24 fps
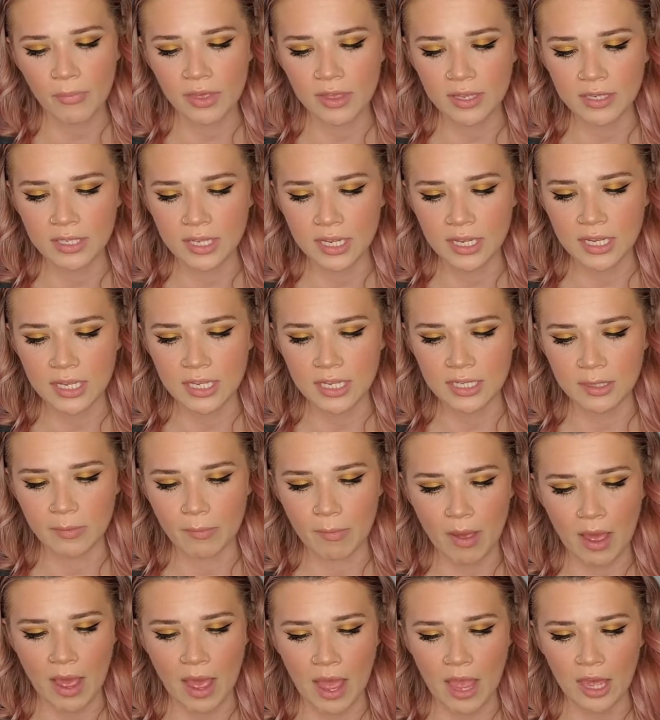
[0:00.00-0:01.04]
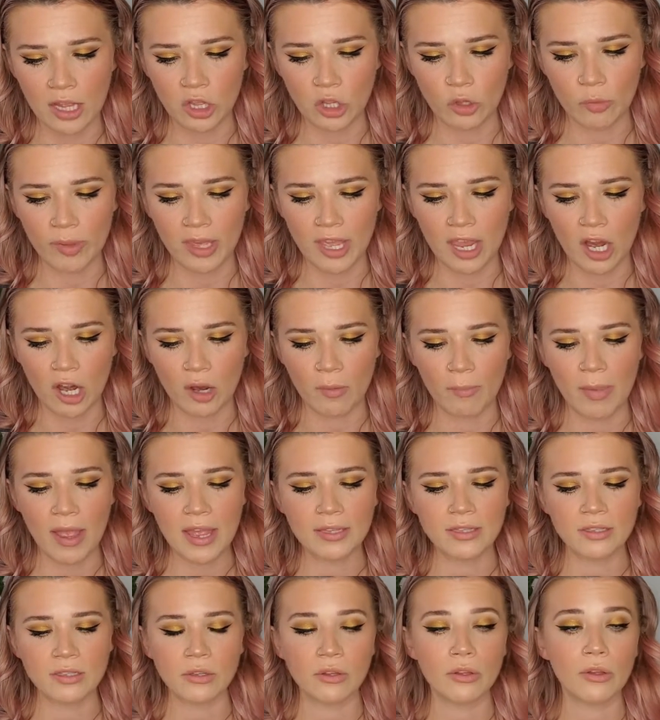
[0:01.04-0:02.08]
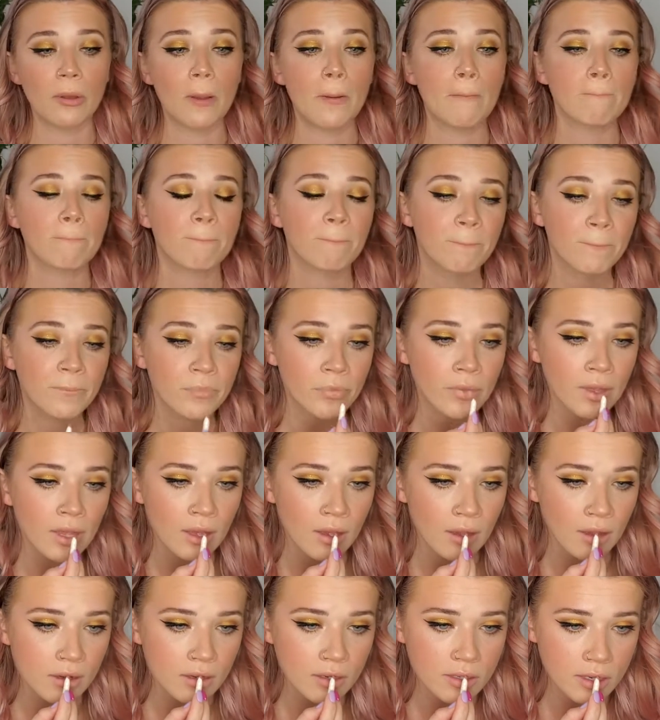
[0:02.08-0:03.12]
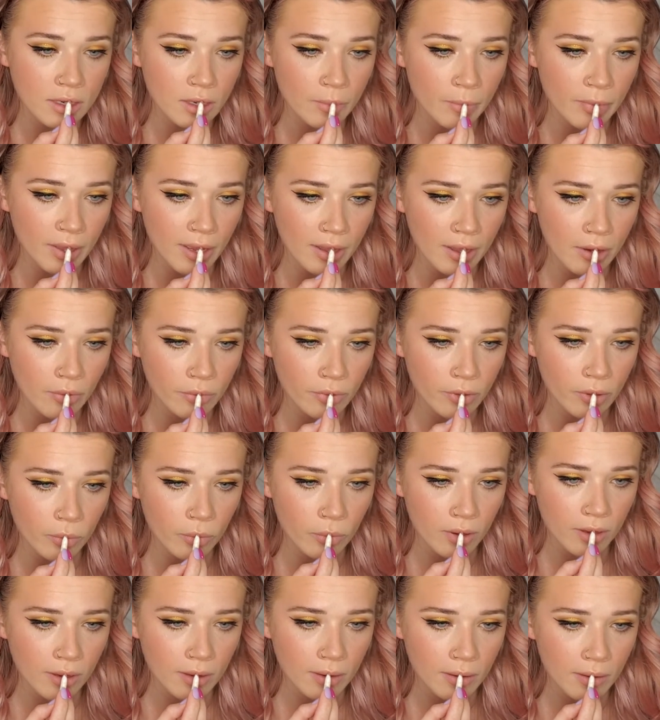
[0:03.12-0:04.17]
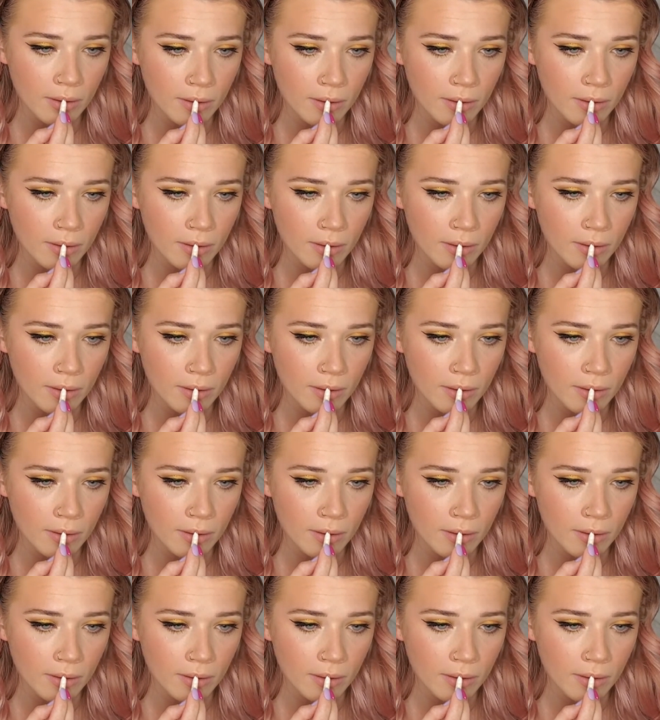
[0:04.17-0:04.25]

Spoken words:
This is my Luminator pencil. Just going to apply that real quick.